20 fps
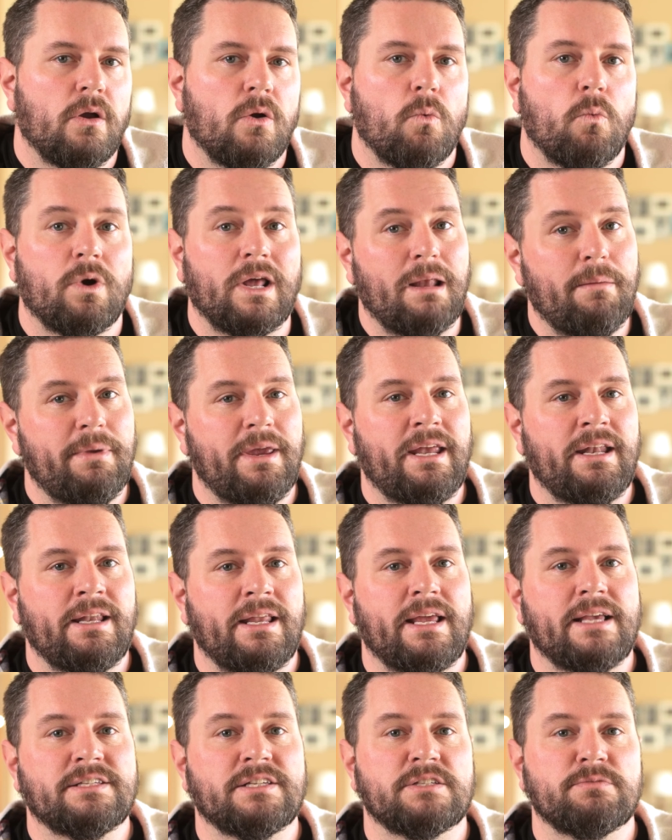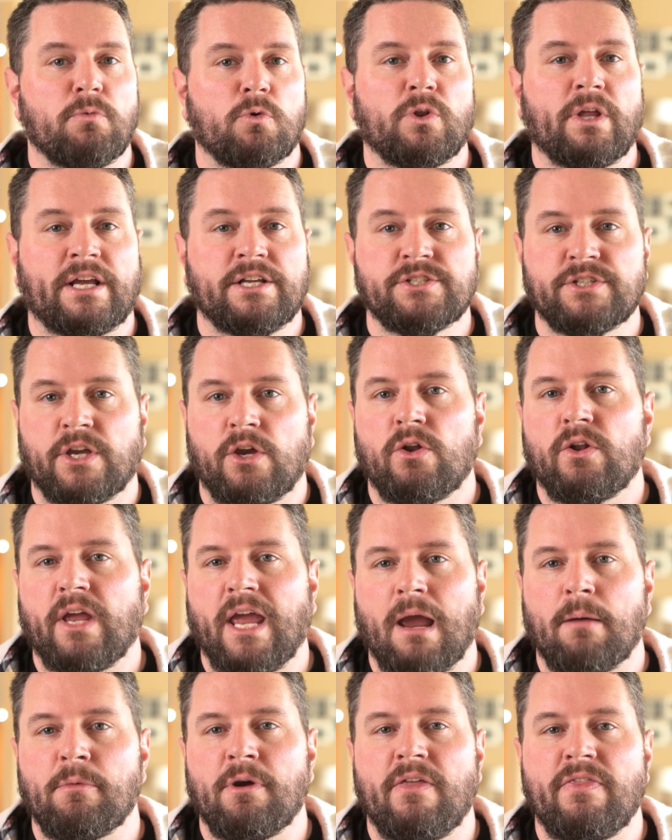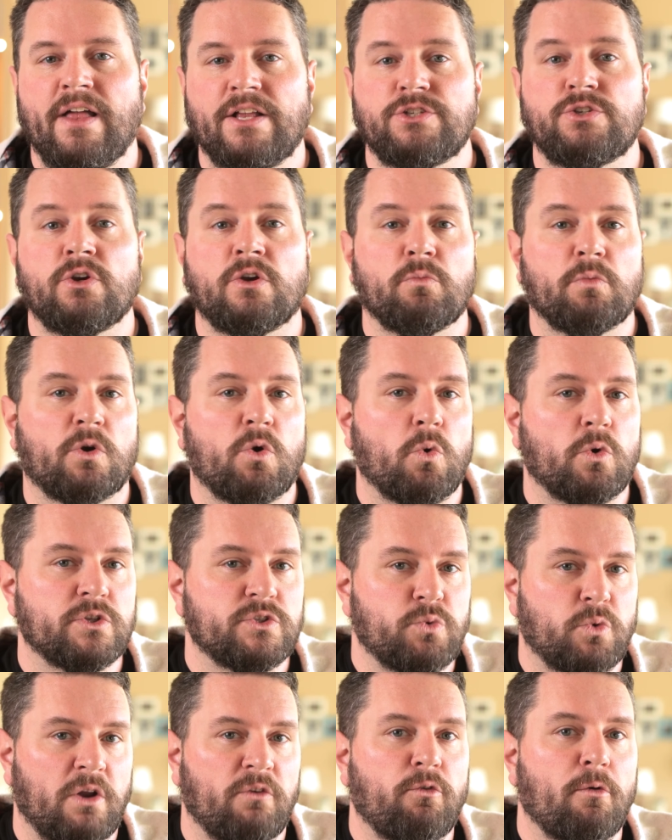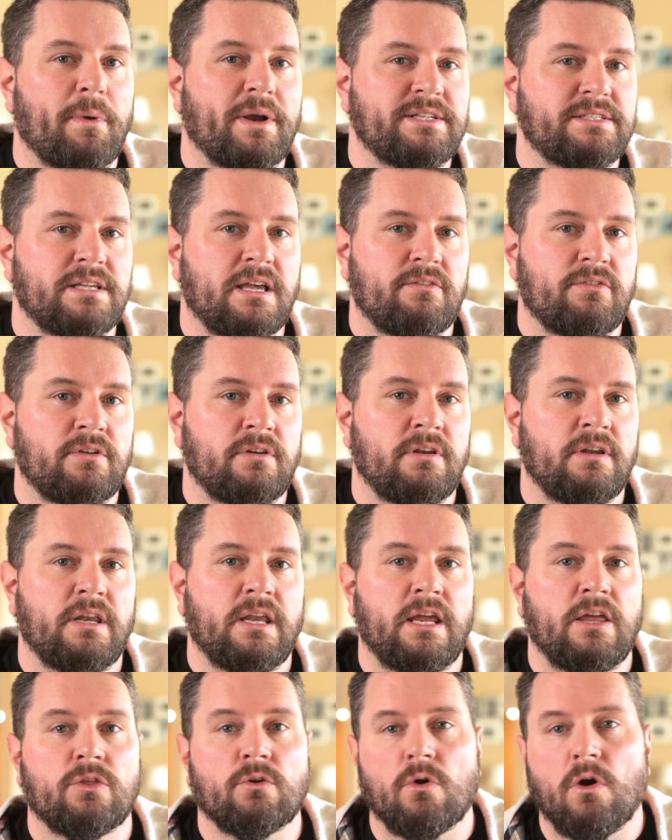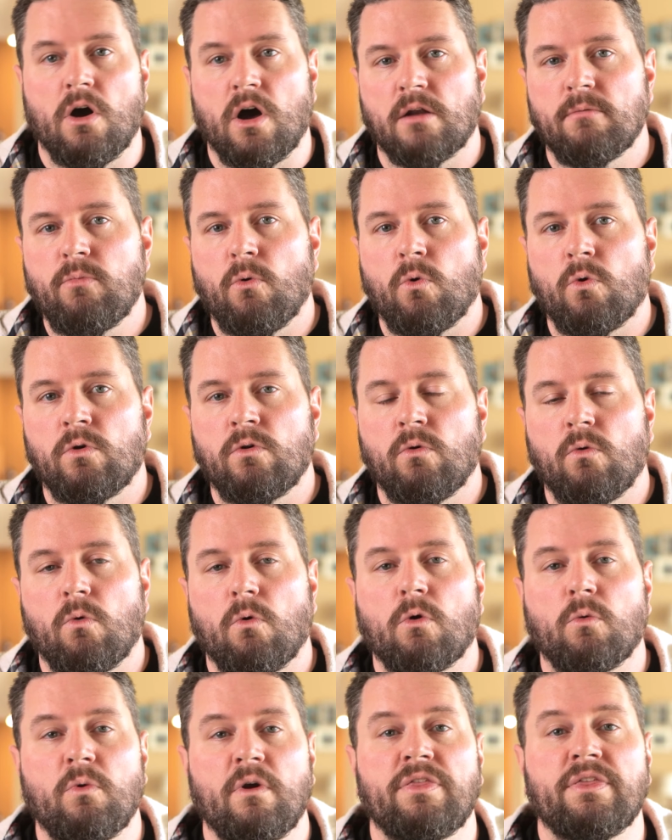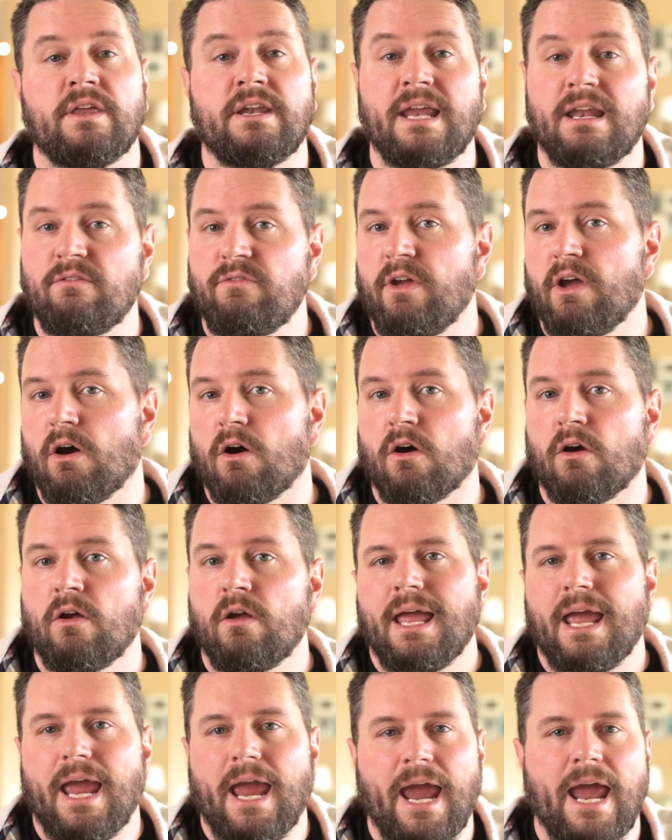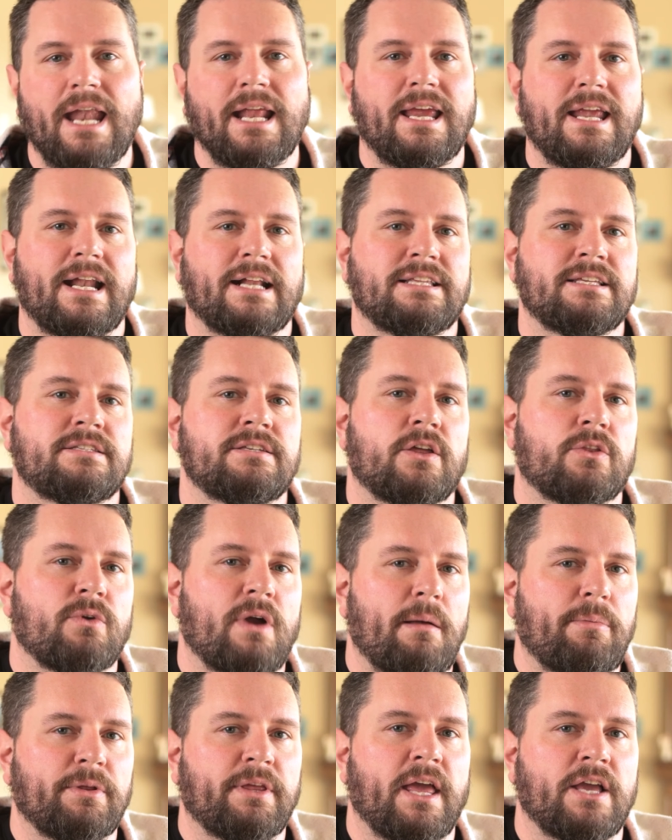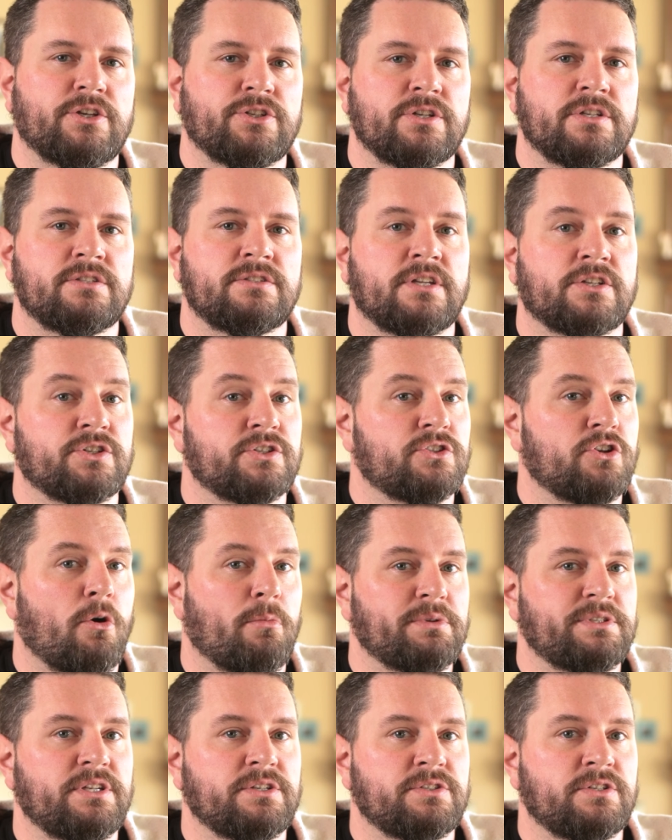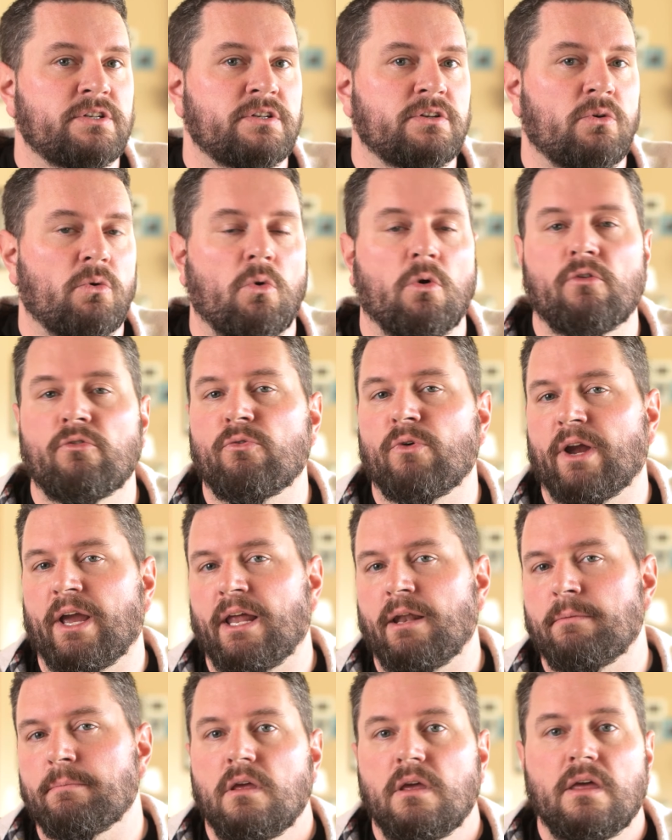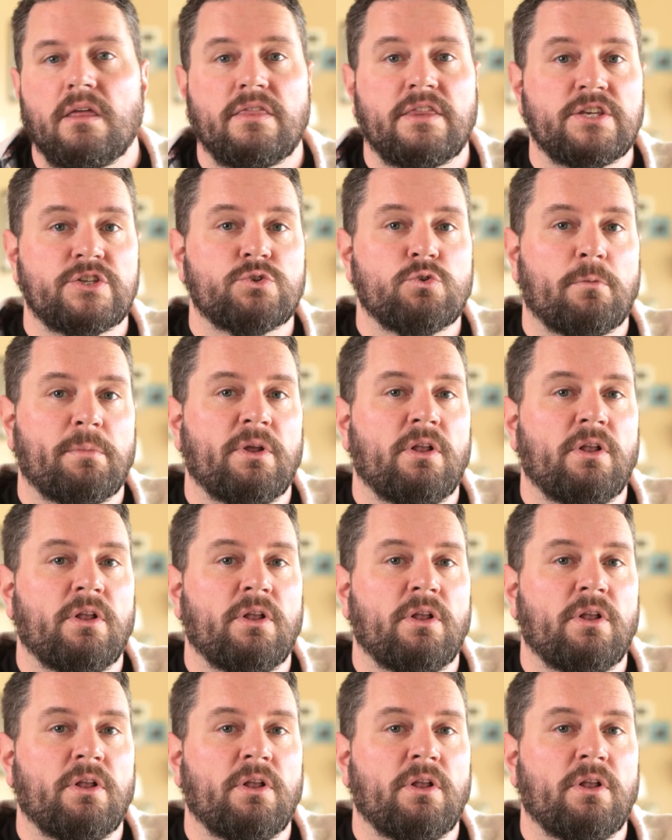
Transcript: What I mean is it's more like a security camera in that you can record 24/7, either on board or with an NVR, and connect it to other applications such as Home Assistant or Frigate. This doorbell